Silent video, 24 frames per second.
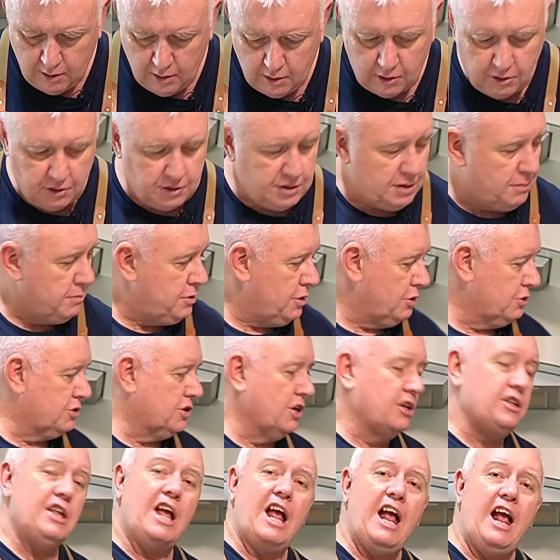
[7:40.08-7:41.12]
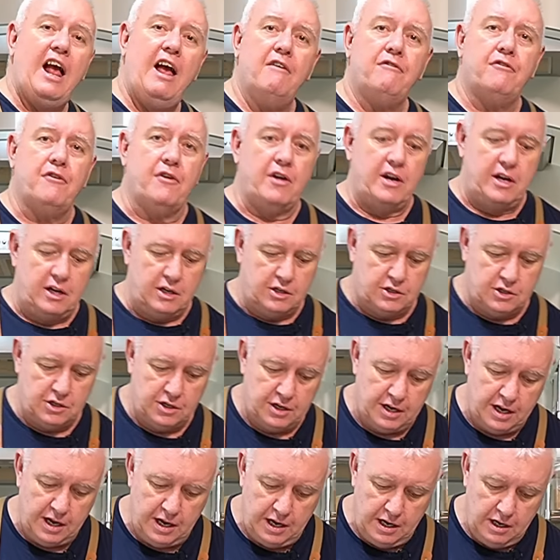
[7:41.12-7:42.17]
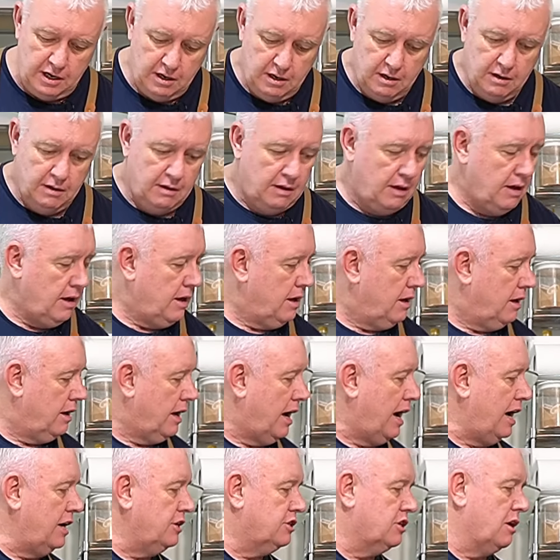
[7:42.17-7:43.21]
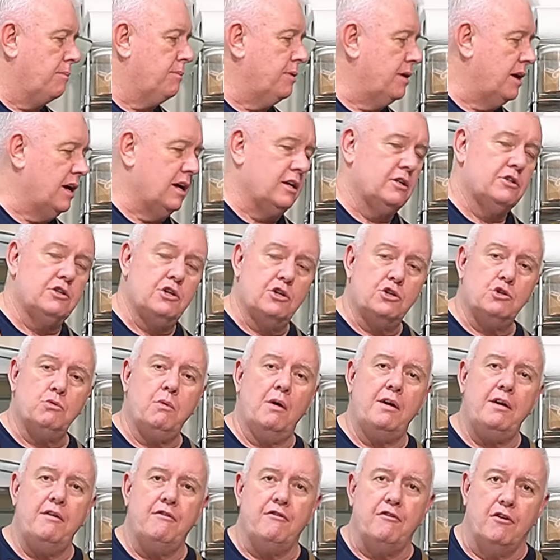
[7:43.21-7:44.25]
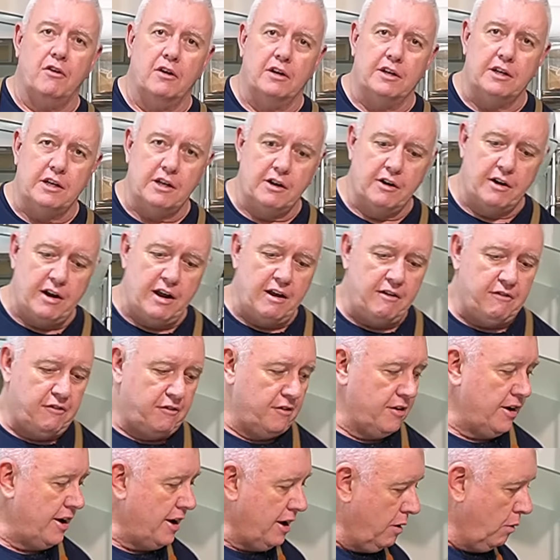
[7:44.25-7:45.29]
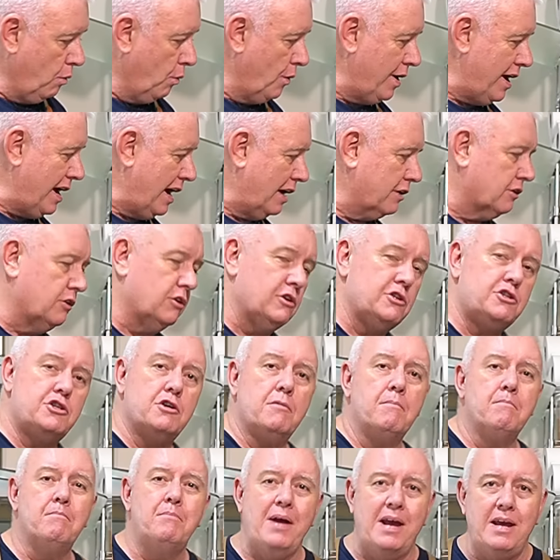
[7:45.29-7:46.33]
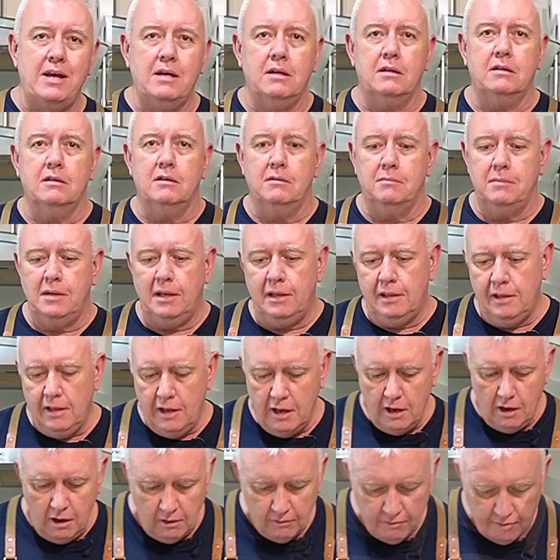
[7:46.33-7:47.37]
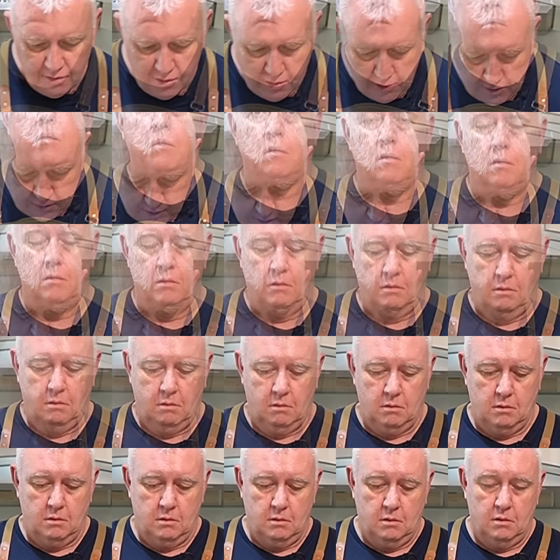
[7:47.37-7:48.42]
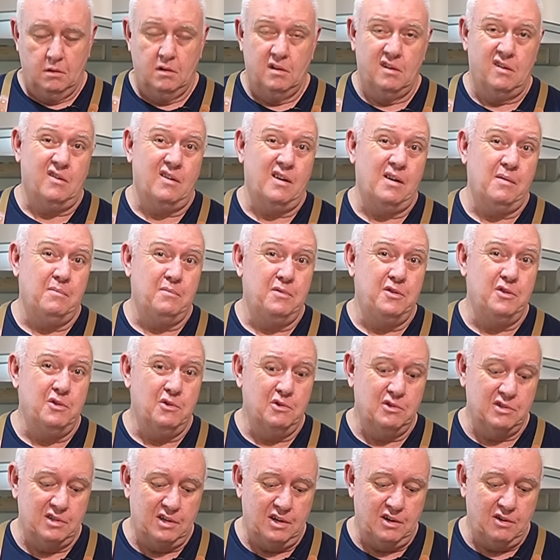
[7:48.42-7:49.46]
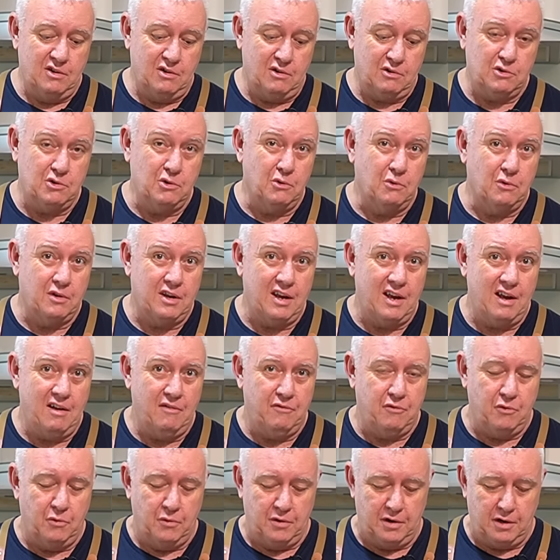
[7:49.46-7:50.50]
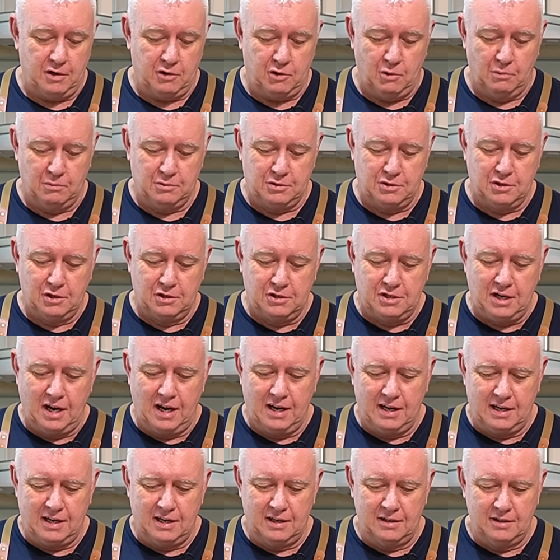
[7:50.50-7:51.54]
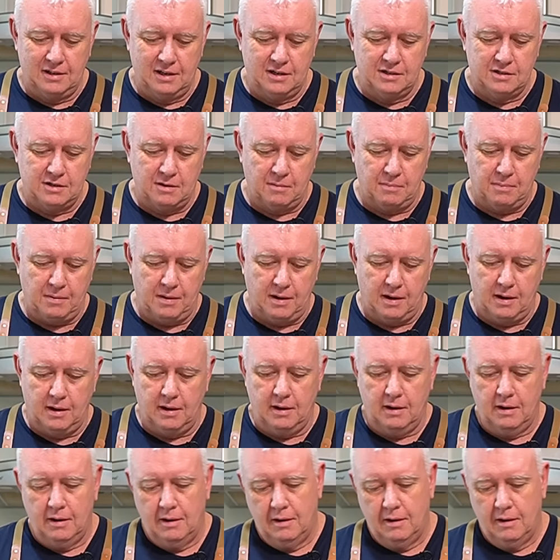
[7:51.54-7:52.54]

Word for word: because I'm using the air fryer today. HYSapientia twenty-four litre air fryer. We are going to bake them in the oven. Now, I'm usually not too careful when it comes to taking these apart.